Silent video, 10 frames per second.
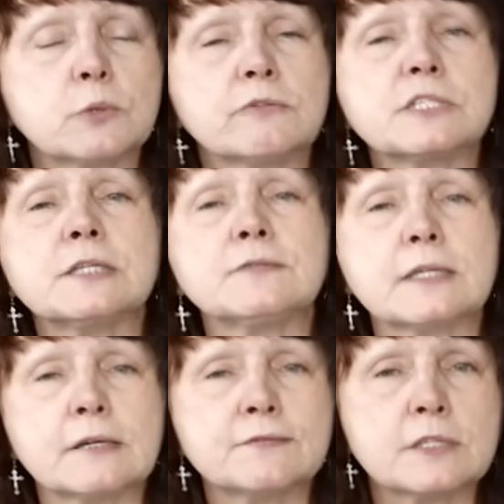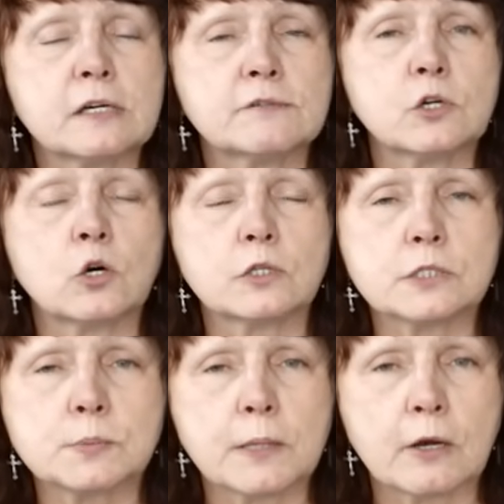You will receive the gift of the
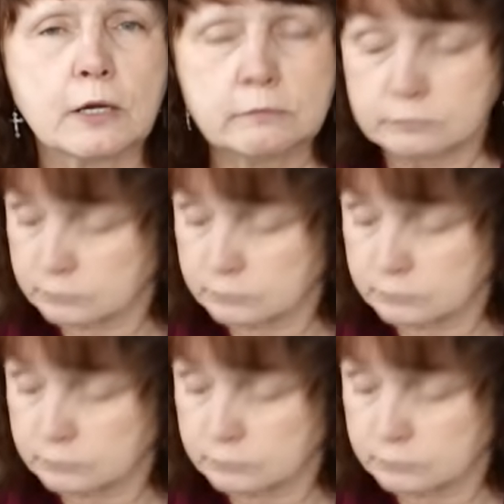Holy Spirit.